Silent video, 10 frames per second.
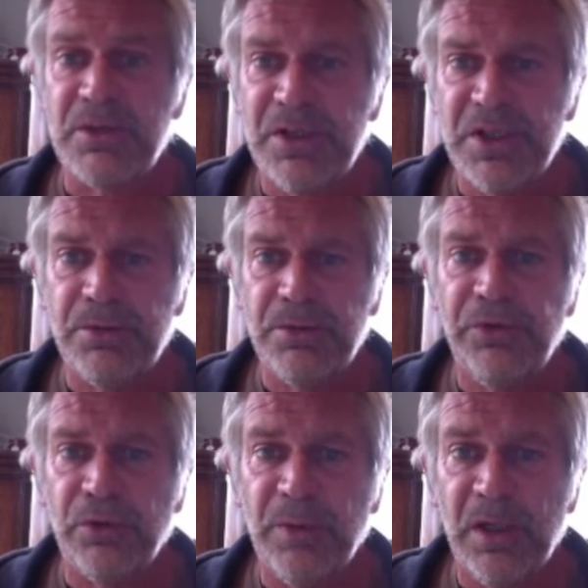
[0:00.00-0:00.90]
switches we were
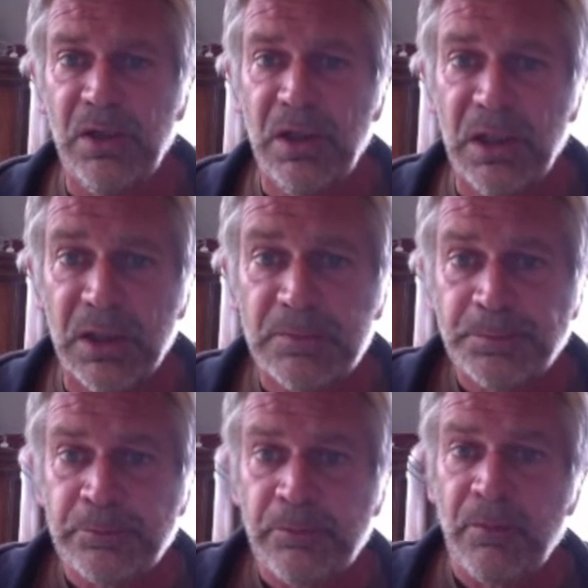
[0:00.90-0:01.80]
talking about earlier,
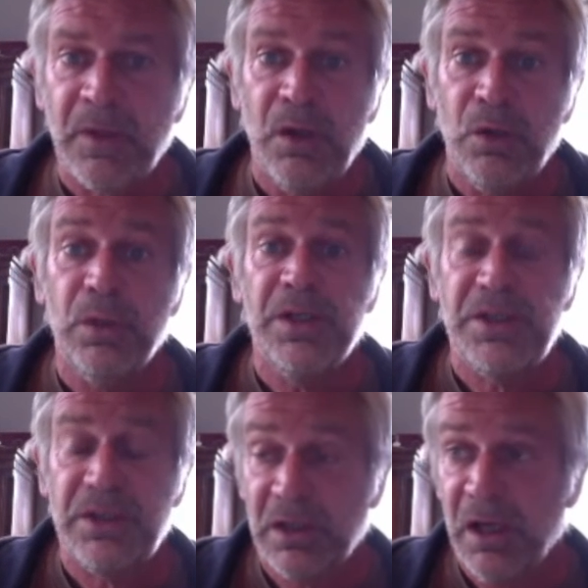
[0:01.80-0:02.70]

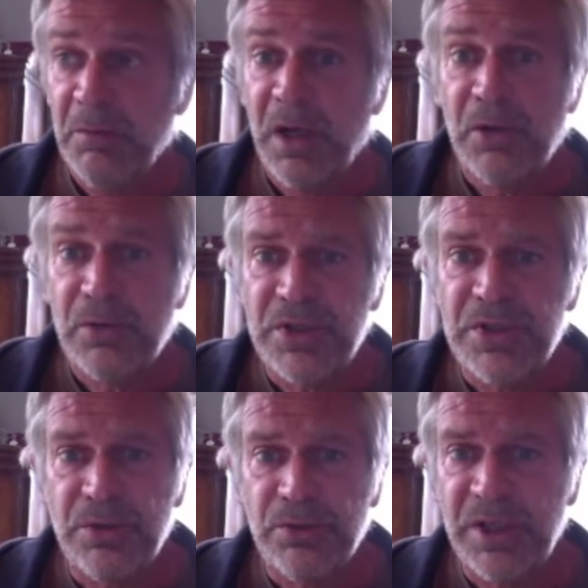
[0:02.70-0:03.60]
which
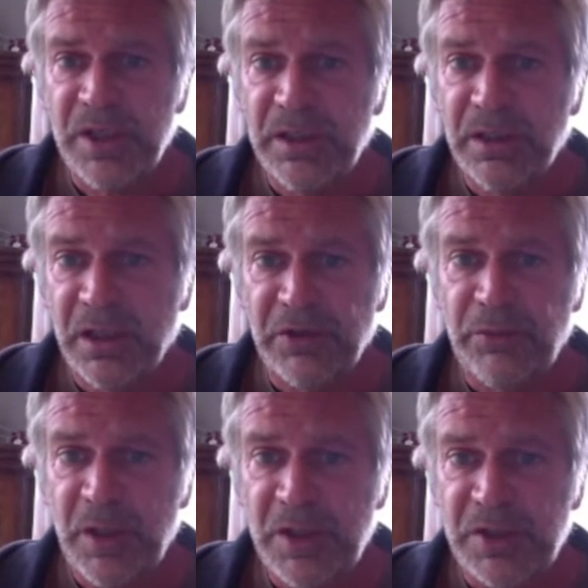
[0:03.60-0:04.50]
alters your gene
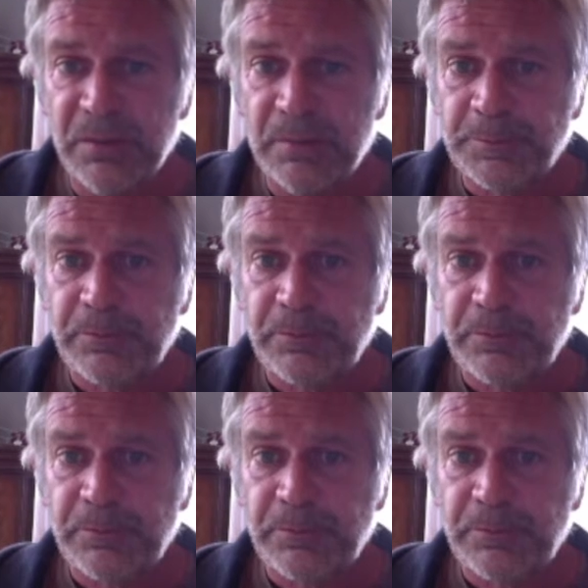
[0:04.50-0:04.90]
expression.